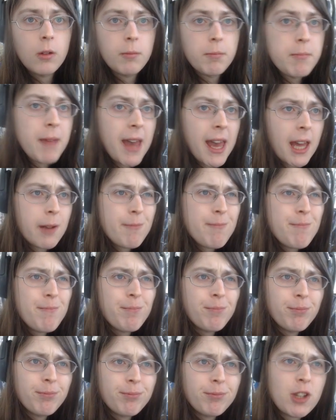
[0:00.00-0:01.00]

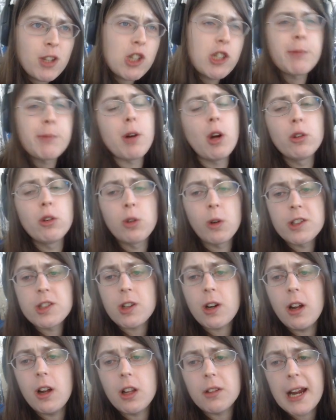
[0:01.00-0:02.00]
Men, they're just
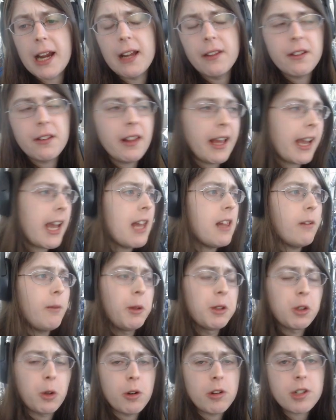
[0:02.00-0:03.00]
pro-torture all around. They're like, yeah,
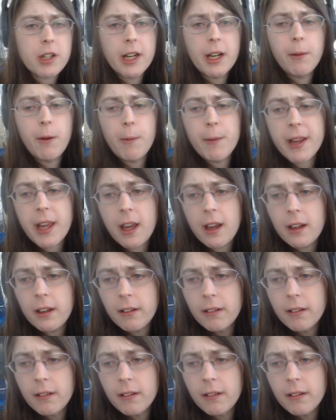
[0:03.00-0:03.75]
we'll torture anyone we can.